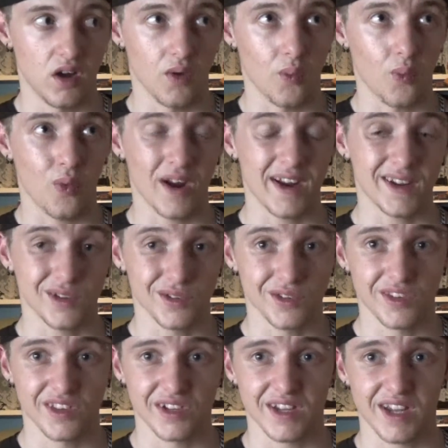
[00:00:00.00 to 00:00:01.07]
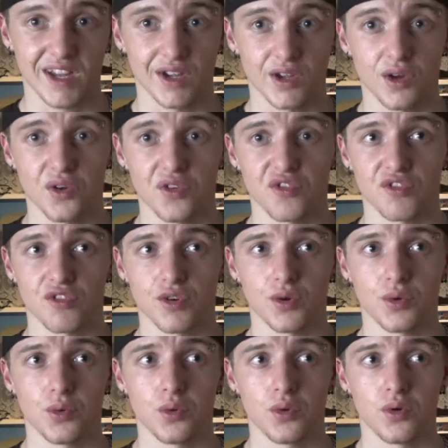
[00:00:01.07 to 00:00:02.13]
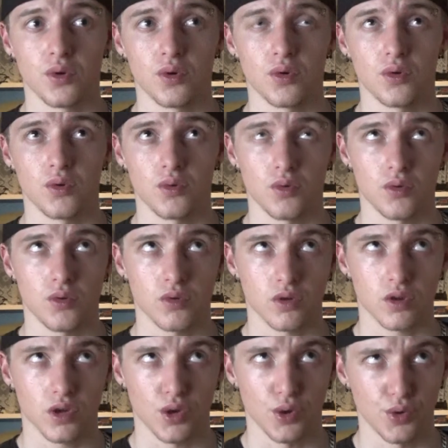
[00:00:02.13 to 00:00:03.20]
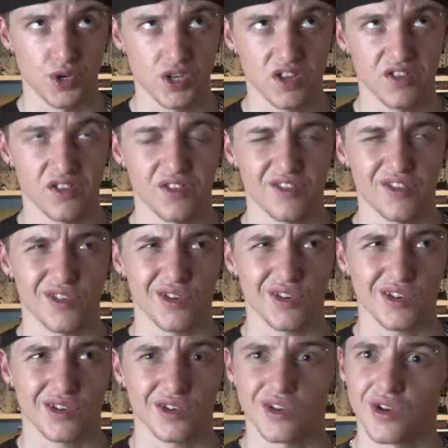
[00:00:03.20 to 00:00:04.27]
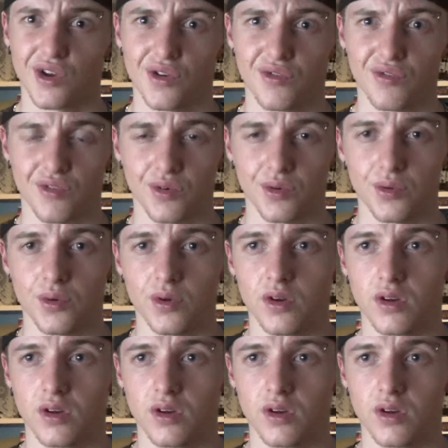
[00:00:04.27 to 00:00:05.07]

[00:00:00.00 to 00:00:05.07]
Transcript: Wagons I can go through. coaches and stock I could go through.